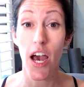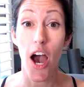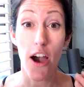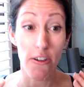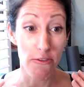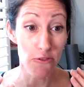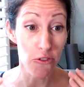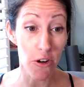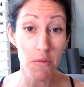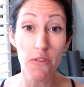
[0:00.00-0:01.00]
a
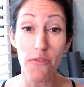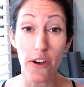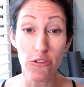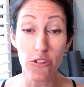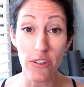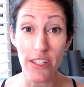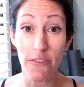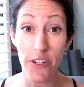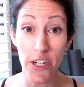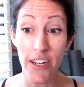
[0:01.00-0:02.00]
normal functional
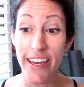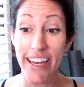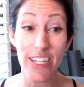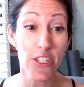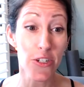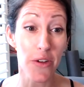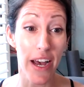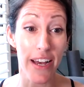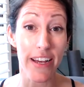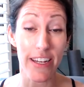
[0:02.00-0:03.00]
liver into
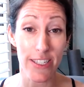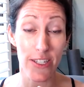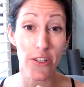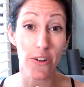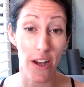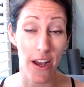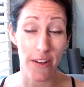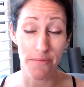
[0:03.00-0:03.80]
a, a, a,